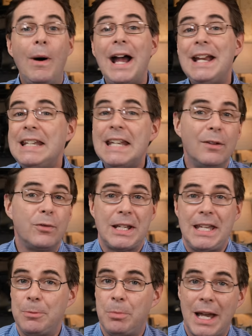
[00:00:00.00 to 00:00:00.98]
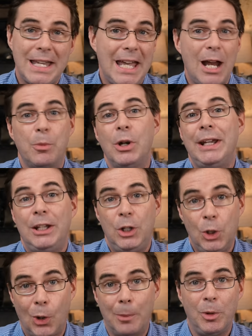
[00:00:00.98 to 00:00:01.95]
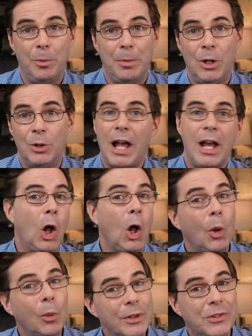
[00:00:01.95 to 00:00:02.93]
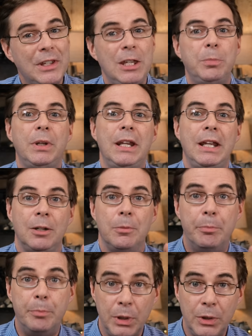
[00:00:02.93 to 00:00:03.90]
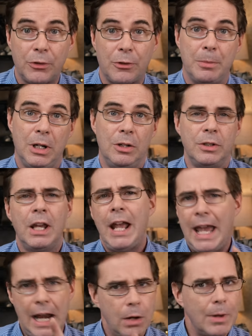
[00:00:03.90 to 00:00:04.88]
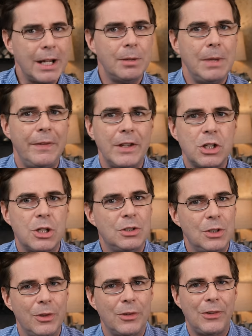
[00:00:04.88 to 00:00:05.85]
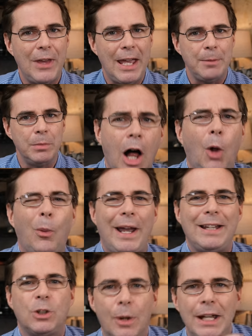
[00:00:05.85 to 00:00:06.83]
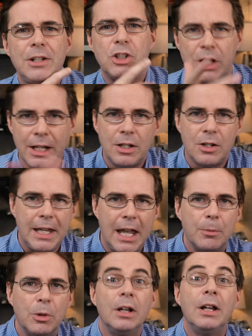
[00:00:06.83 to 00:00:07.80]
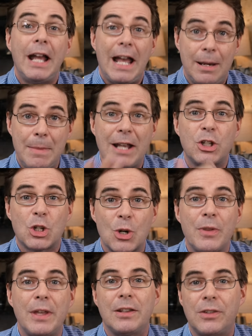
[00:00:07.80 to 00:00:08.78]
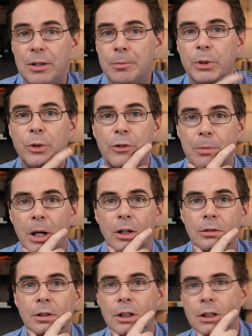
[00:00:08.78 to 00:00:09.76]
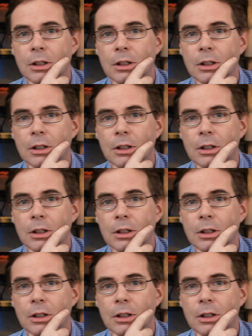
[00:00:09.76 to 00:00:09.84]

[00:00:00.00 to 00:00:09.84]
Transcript: I never keep Keep my camera in normal mode. I always keep it in boost mode, and I recommend that you do the same. I'll wait. Go ahead and check your camera and make sure that it's in boost mode.